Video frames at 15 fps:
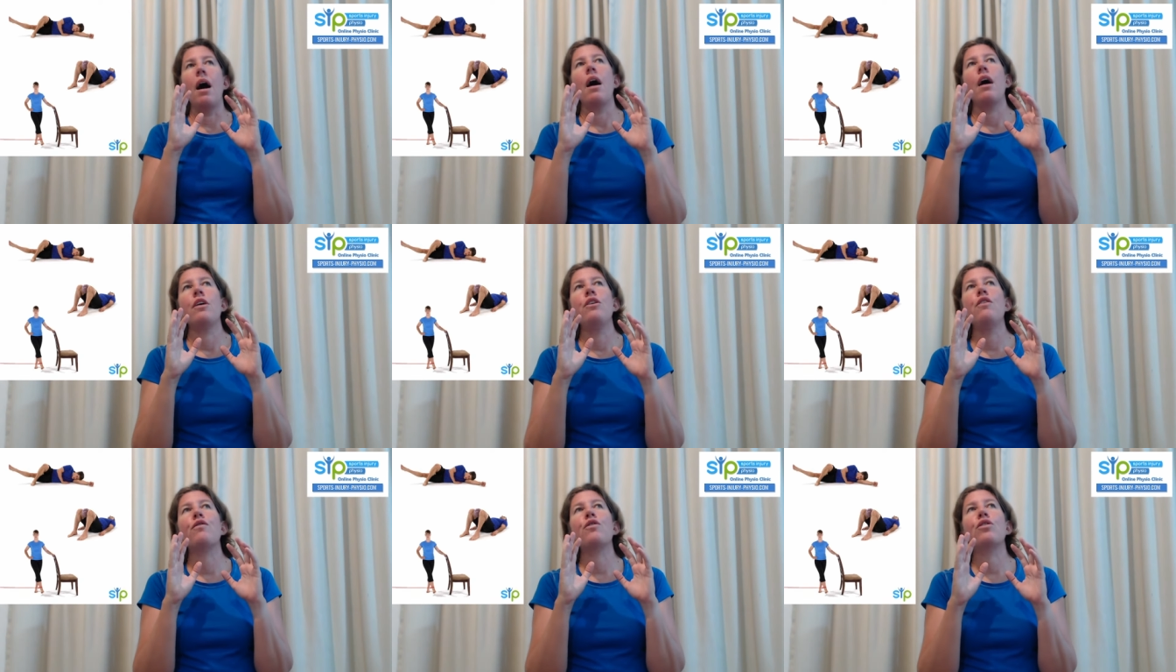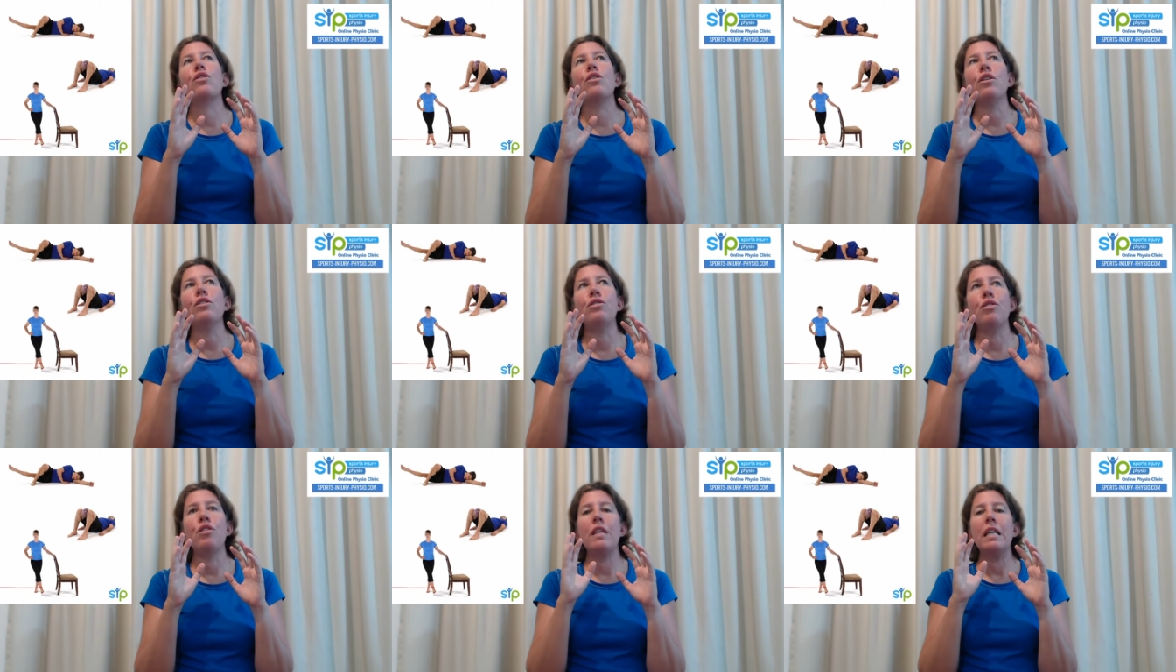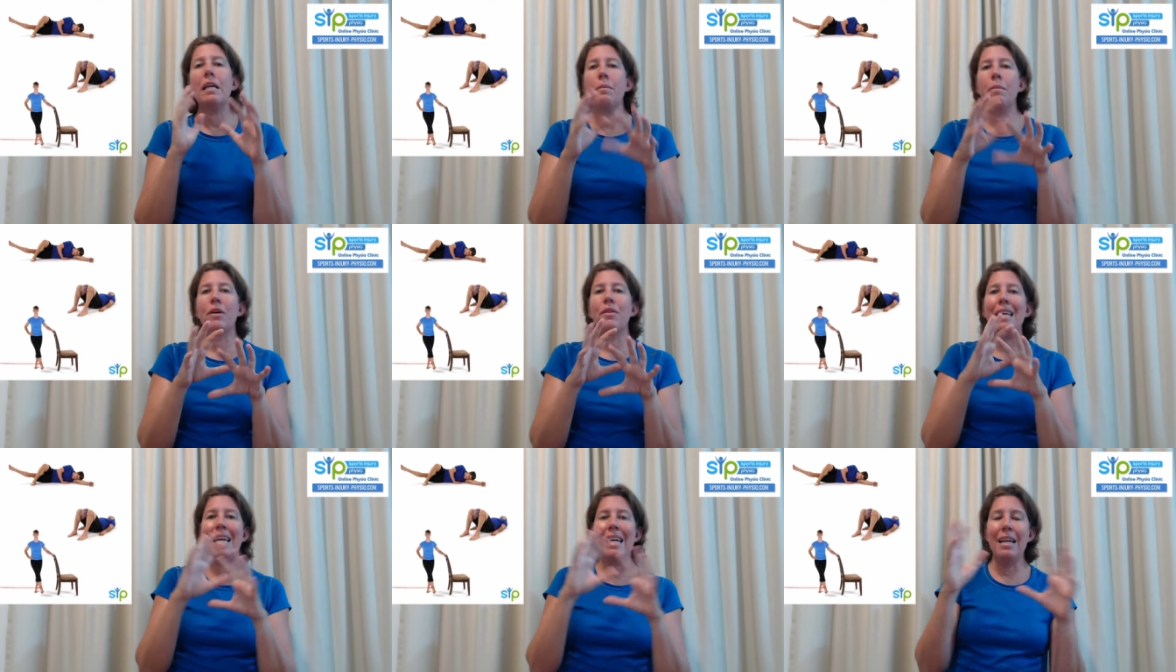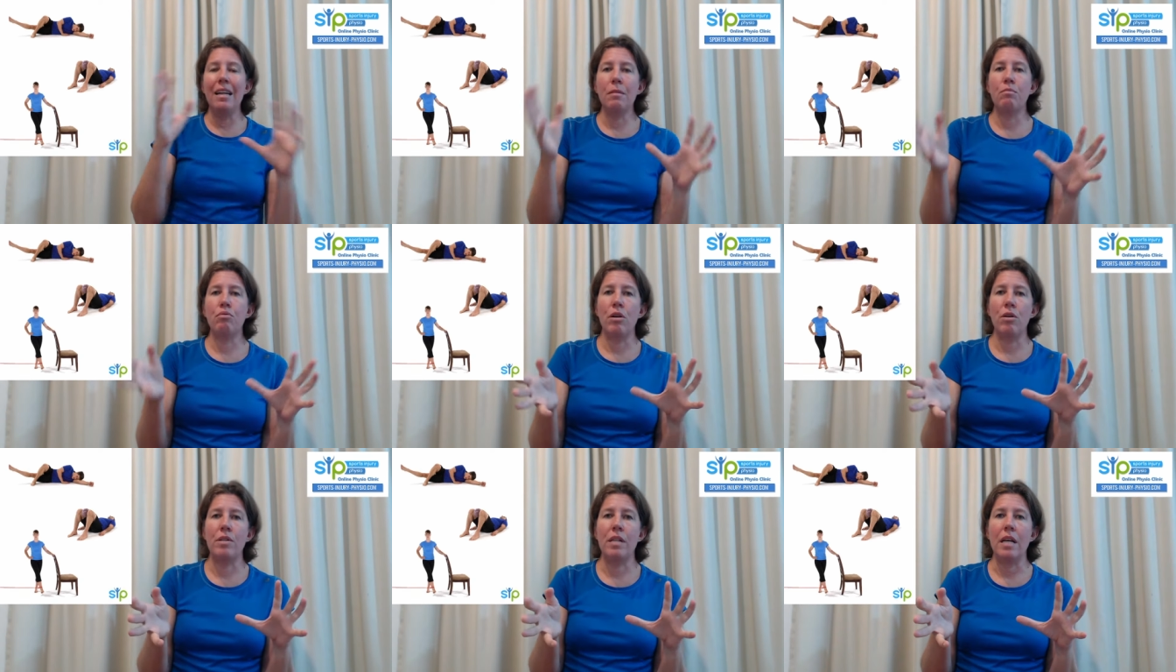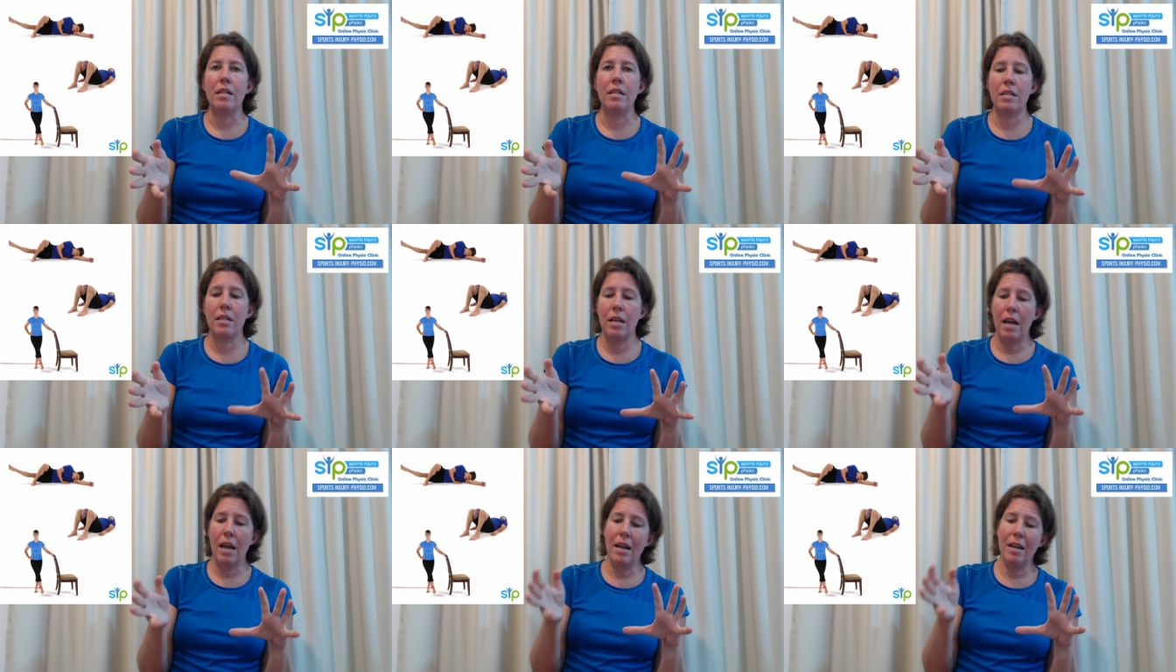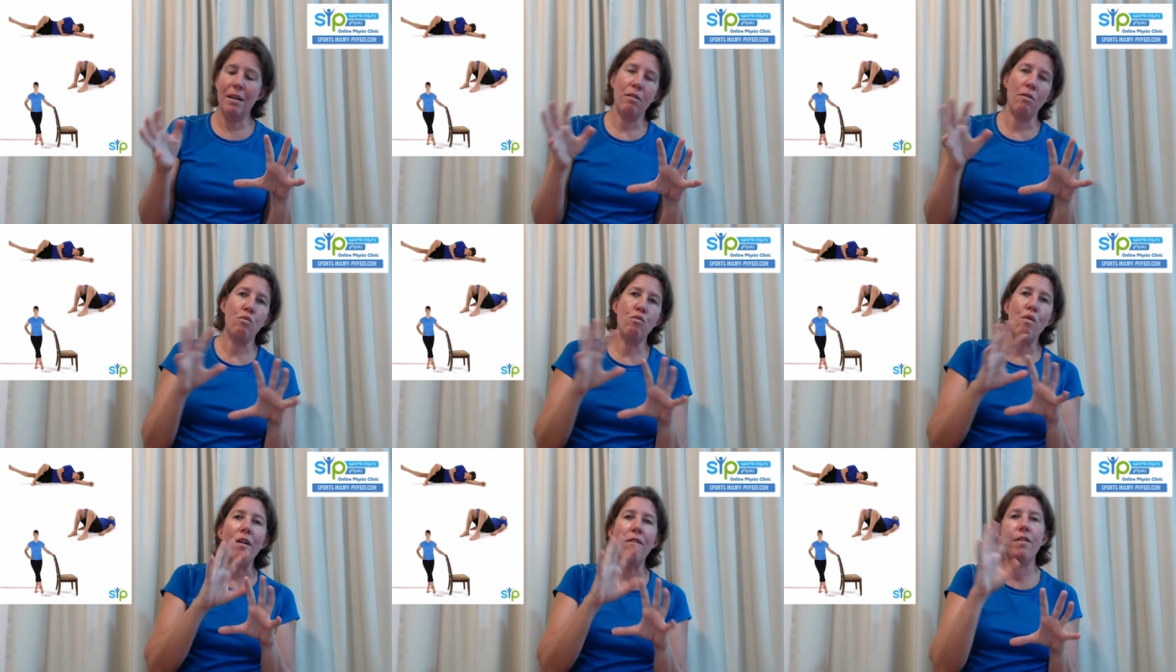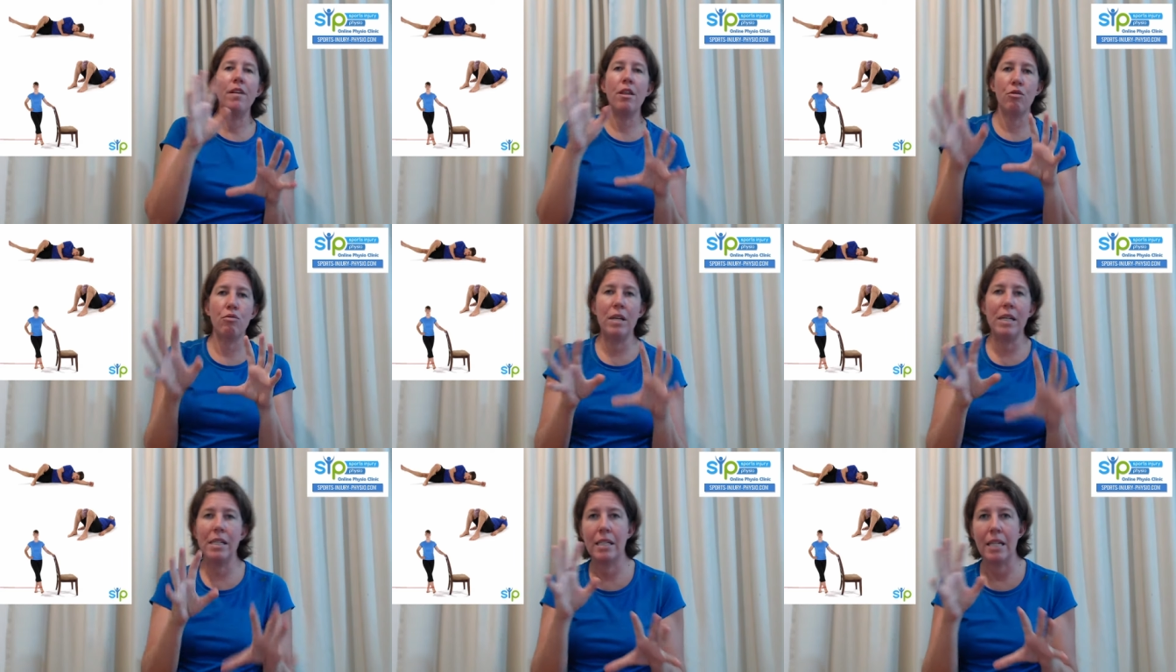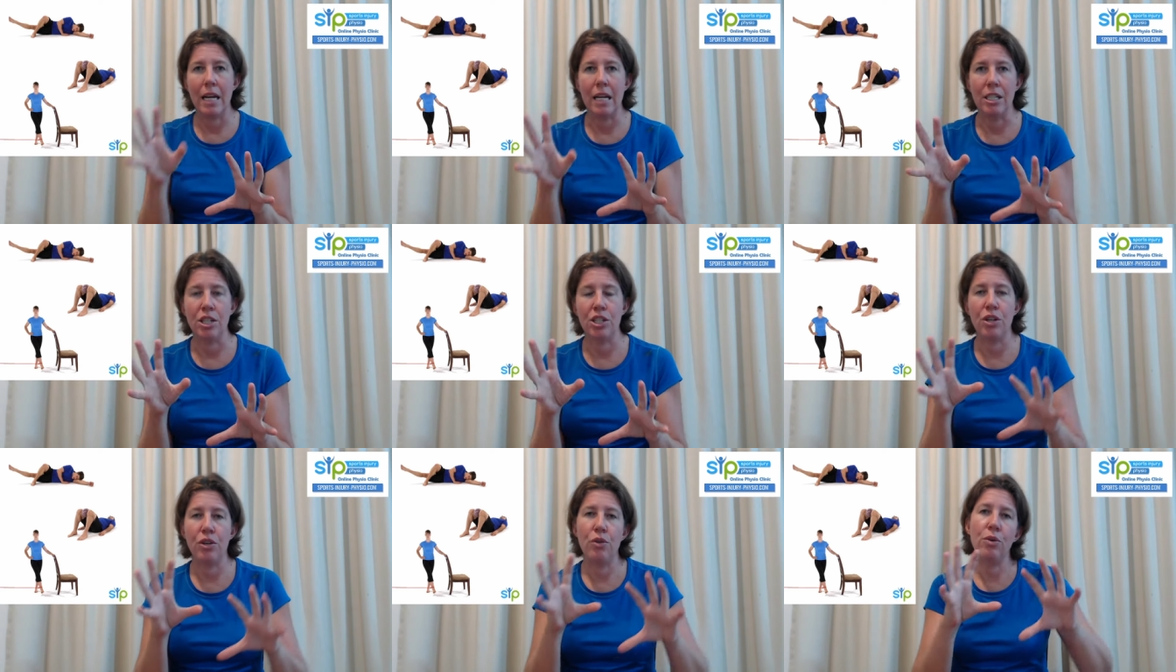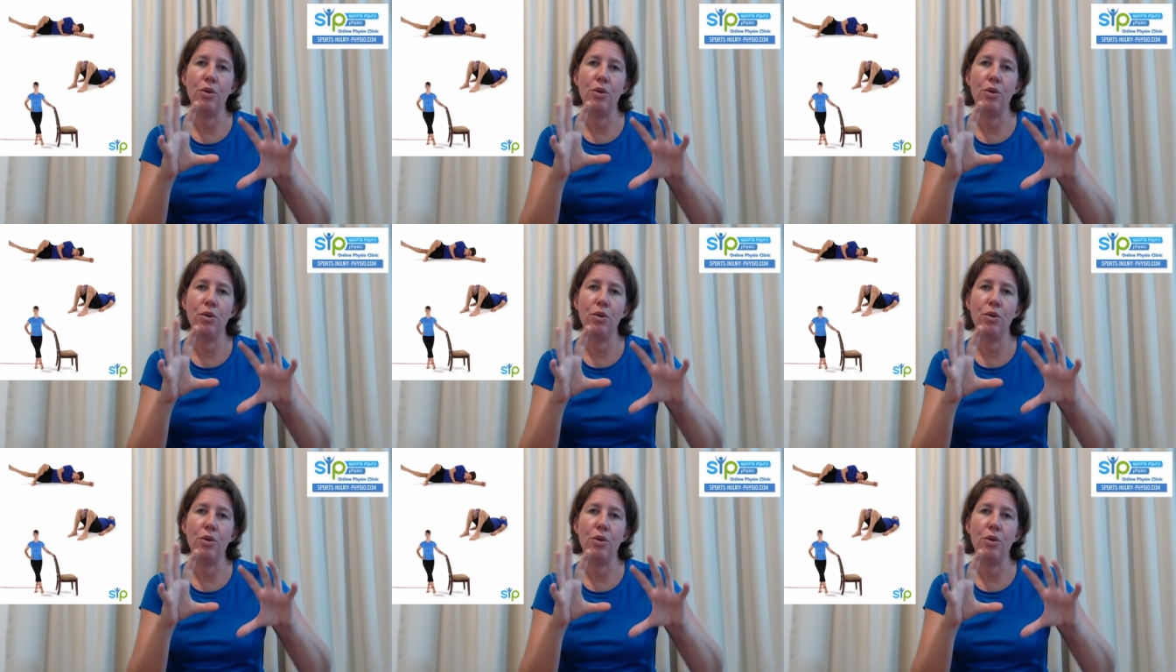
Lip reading: You've got to think about the healing process in roughly three stages. So